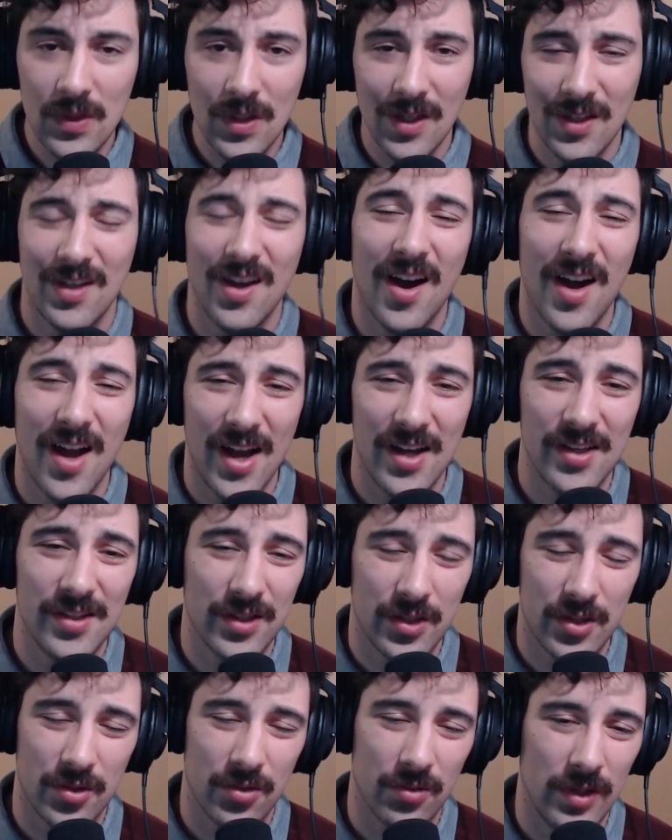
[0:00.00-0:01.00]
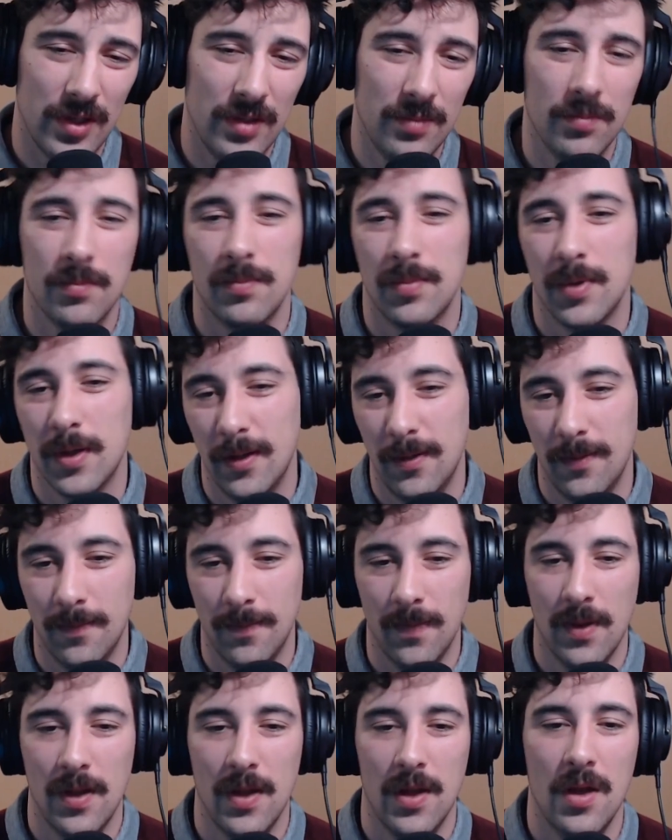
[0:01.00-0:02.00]
Not as extreme, but
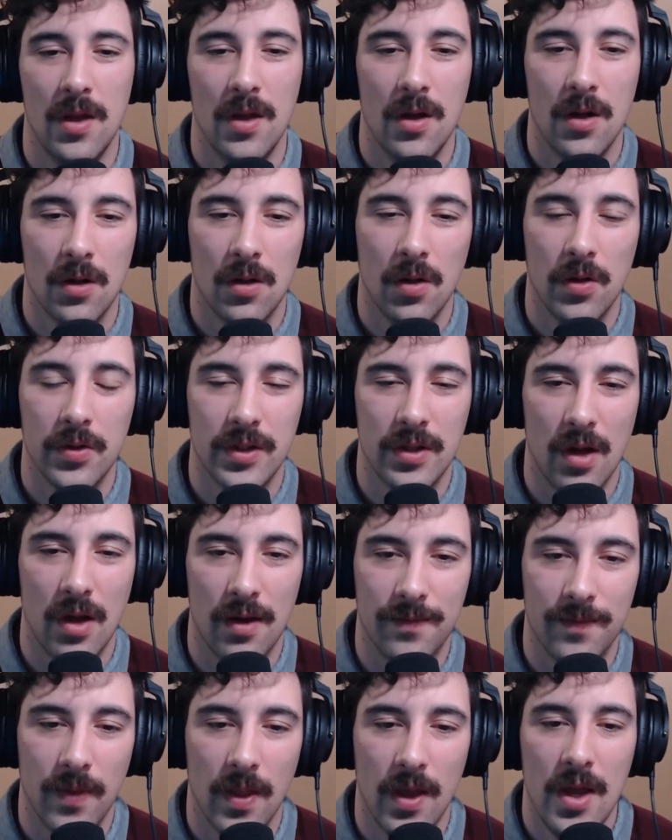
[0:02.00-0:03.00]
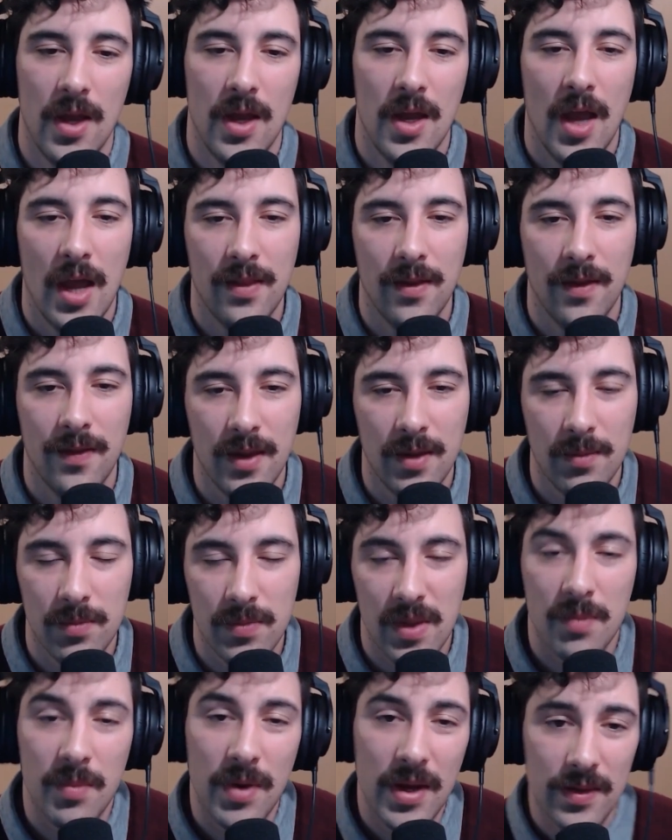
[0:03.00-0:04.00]
close enough. And then
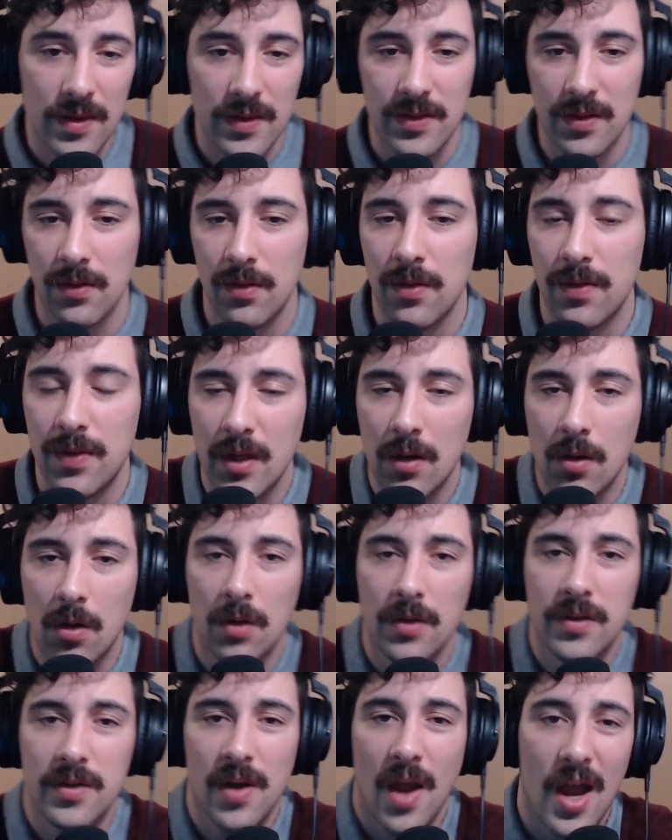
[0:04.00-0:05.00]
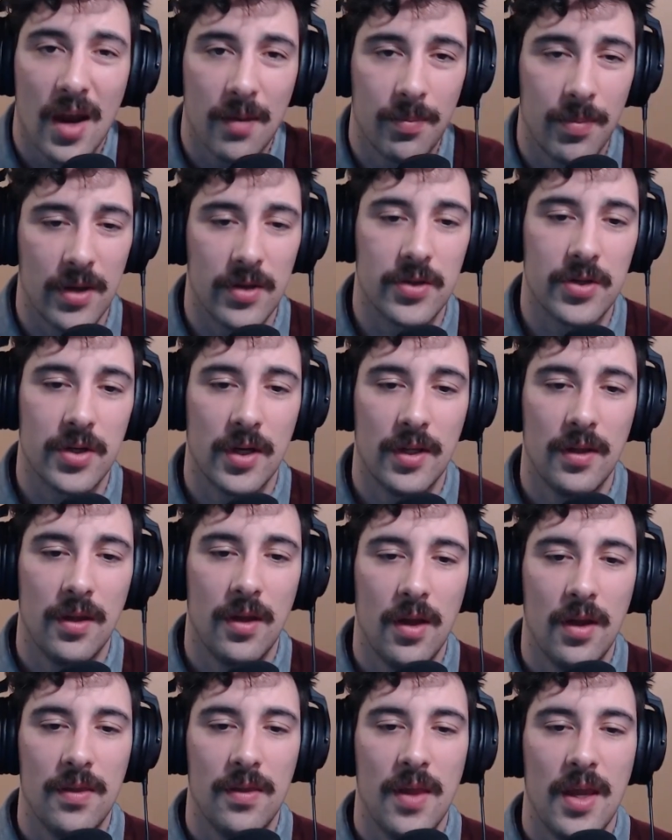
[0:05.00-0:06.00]
they made this other thing called TACbench, and
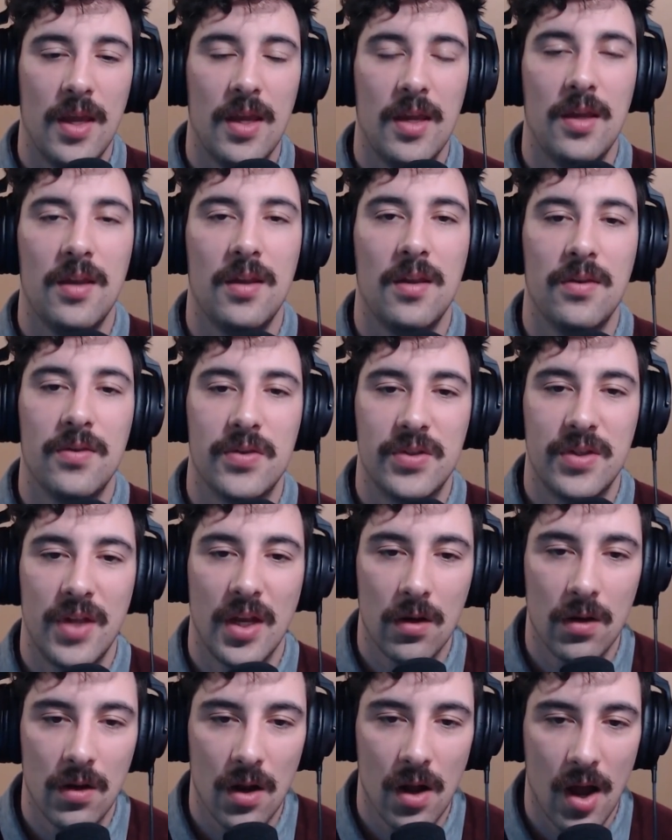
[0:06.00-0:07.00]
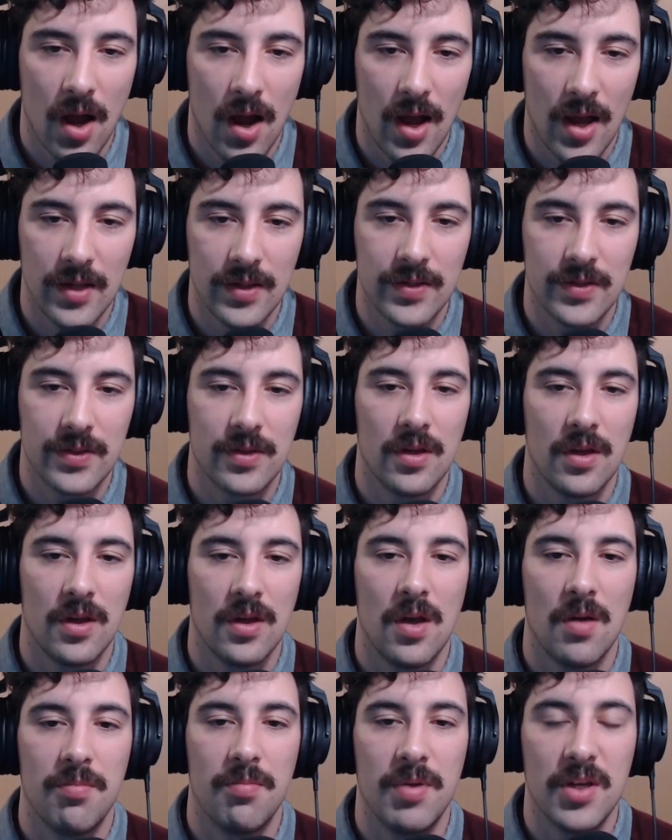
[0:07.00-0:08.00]
they standardized
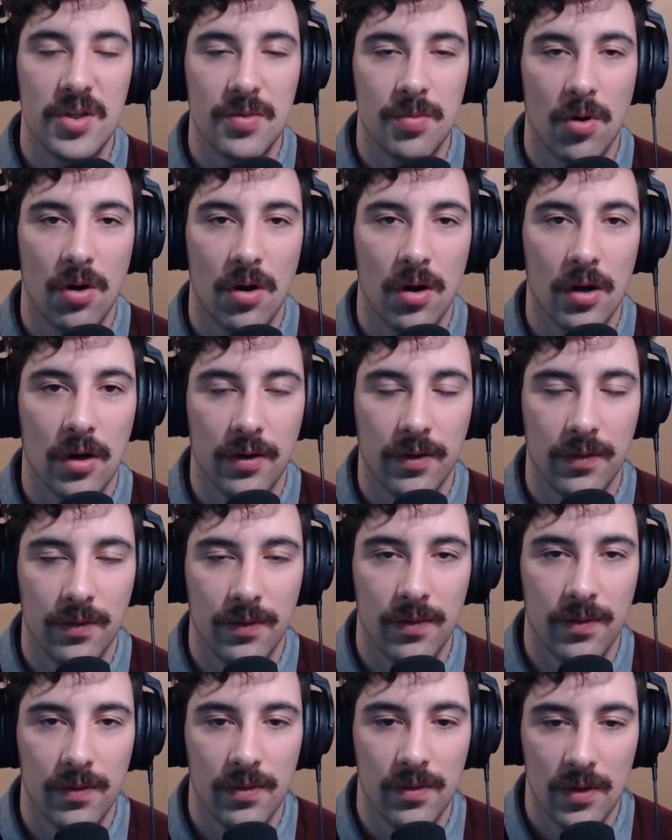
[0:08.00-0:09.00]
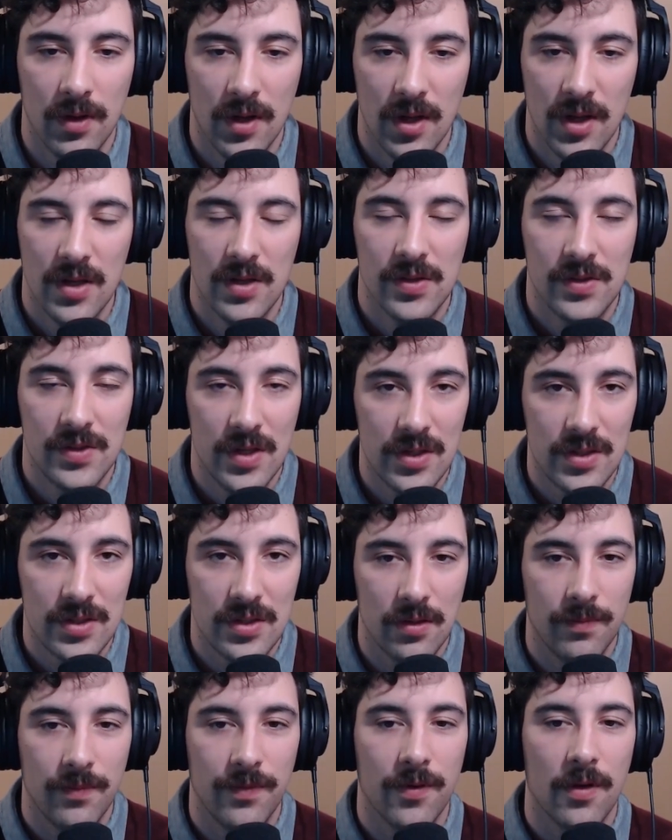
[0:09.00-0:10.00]
a benchmark
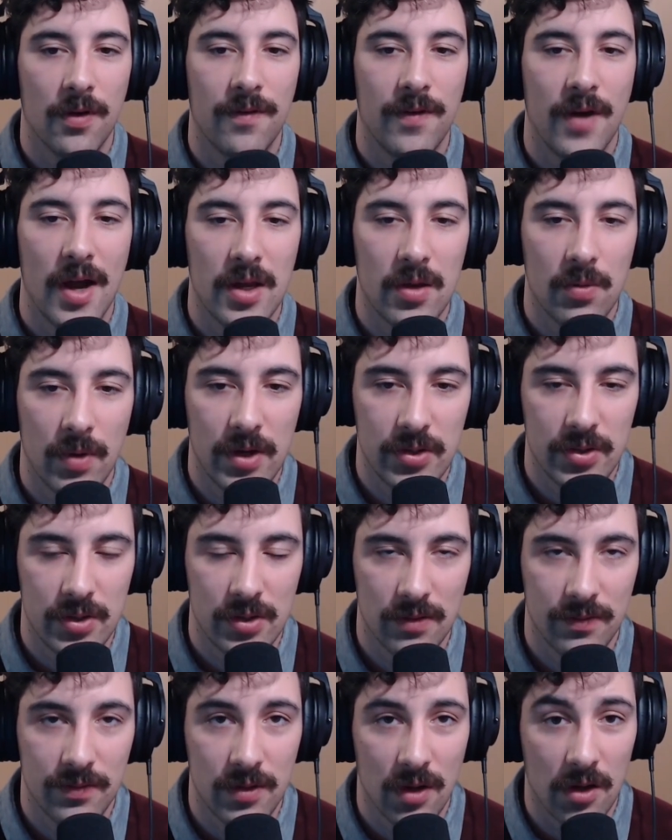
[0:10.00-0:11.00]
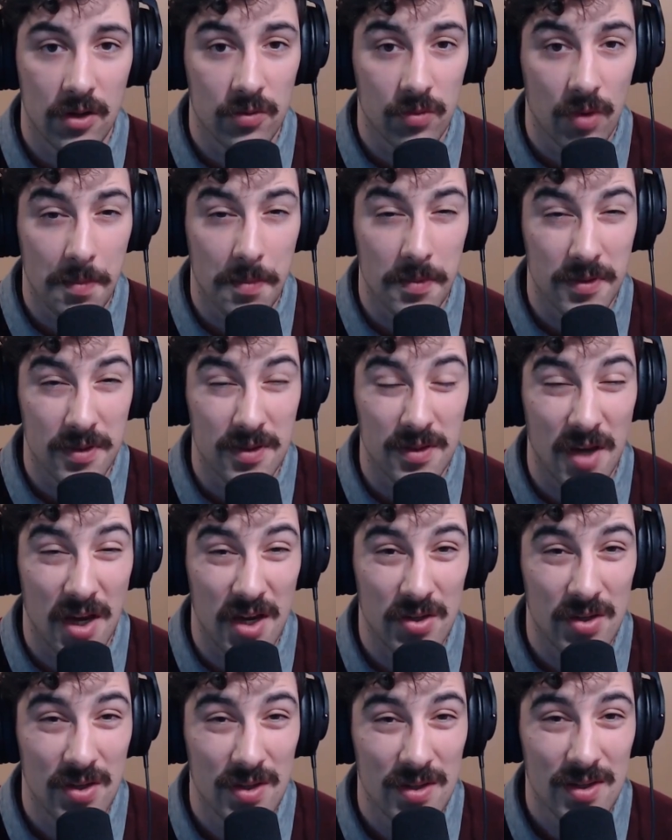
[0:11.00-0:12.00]
system for evaluation of touch
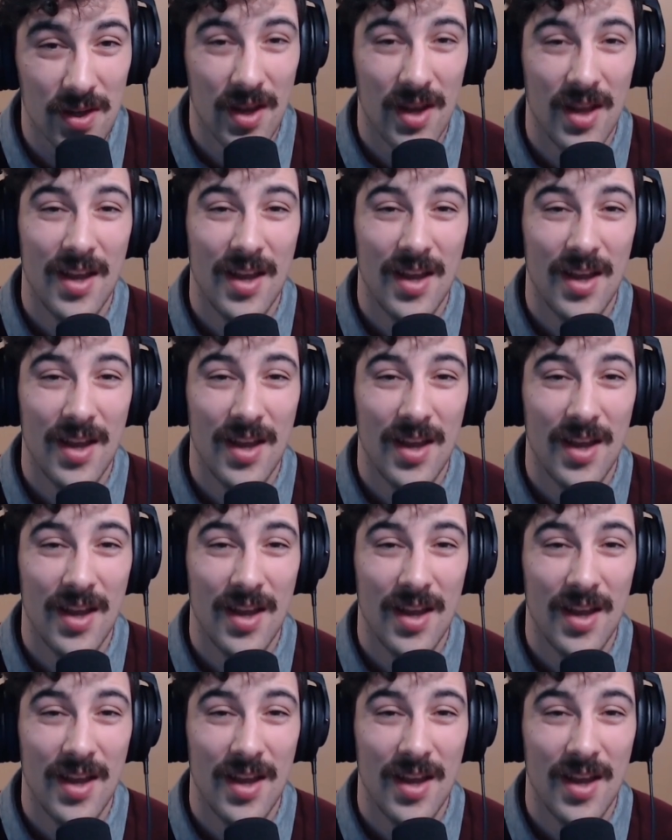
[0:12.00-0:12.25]
representations.